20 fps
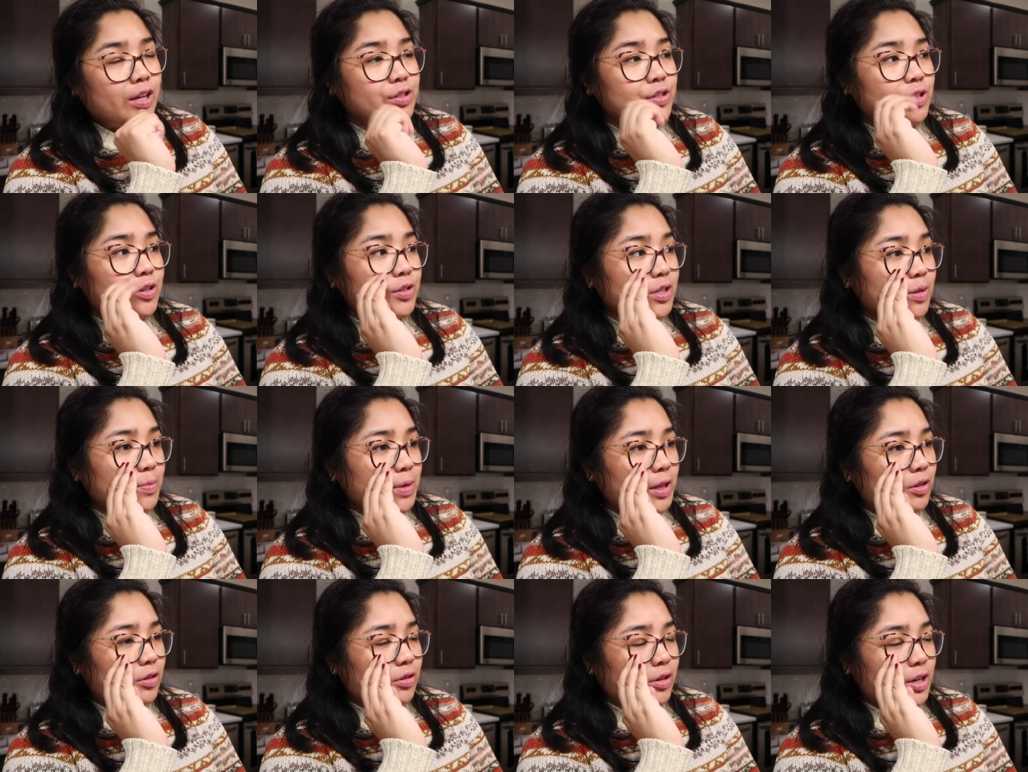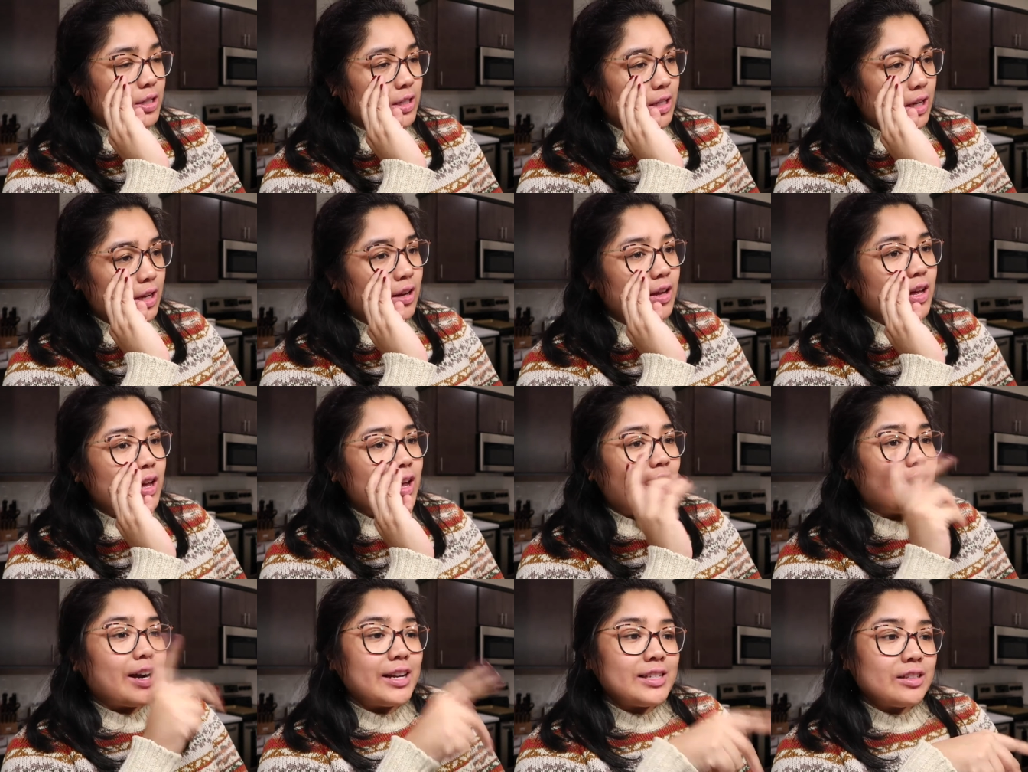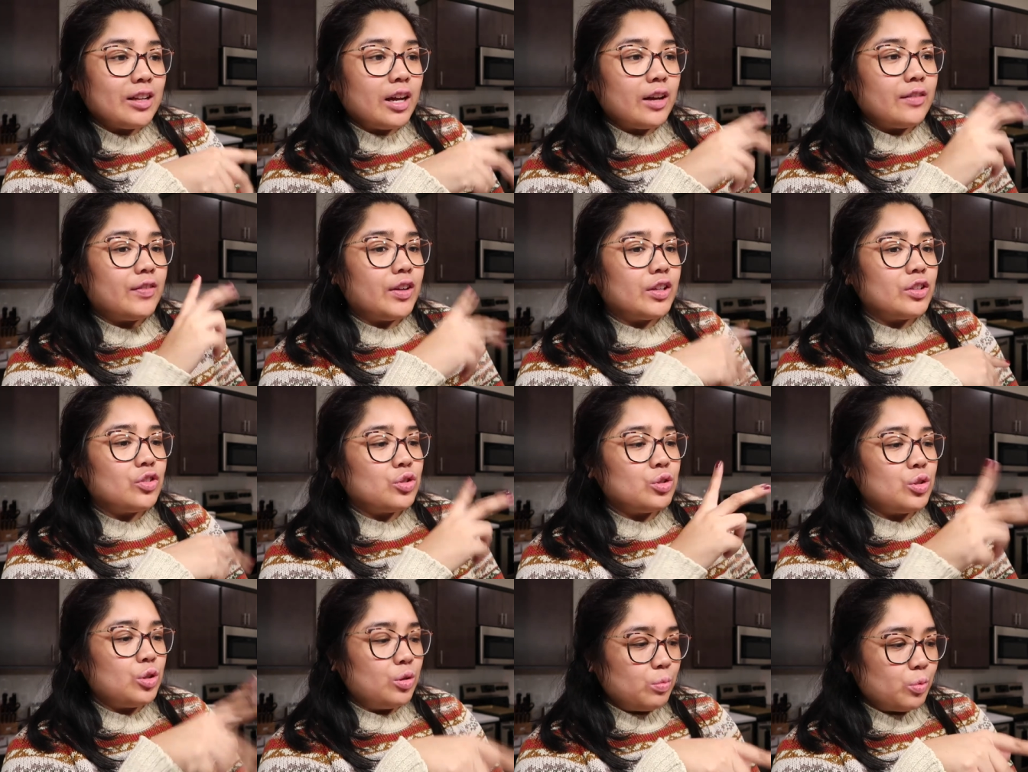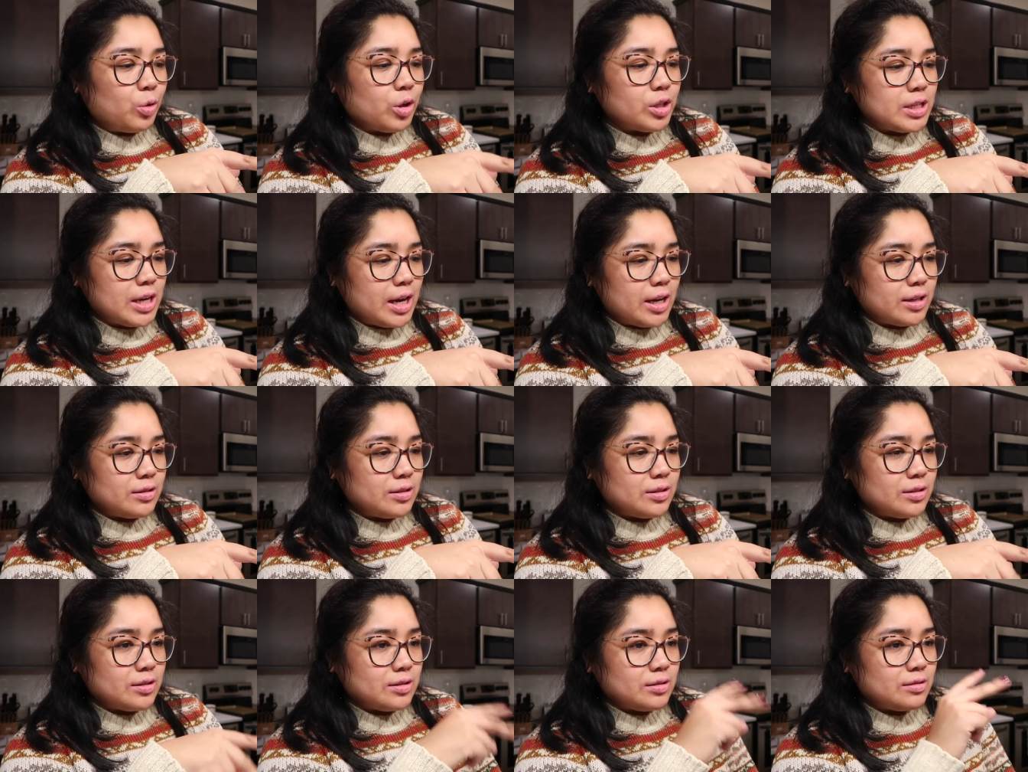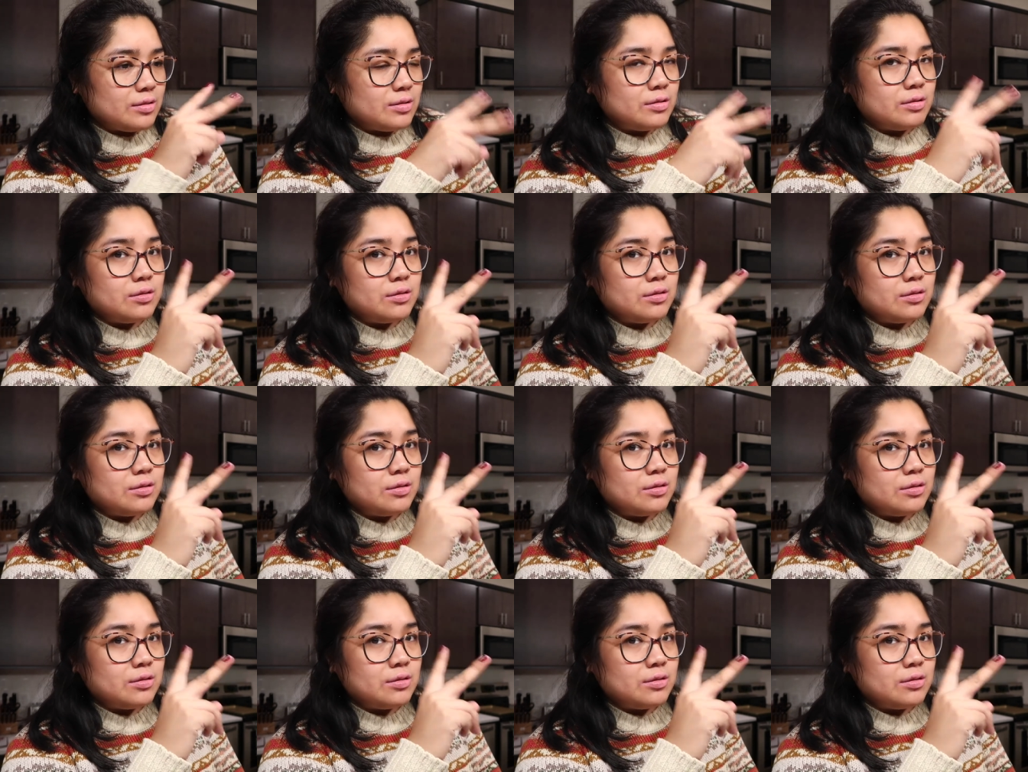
So it's gonna be a little crazy. And I still have two more tests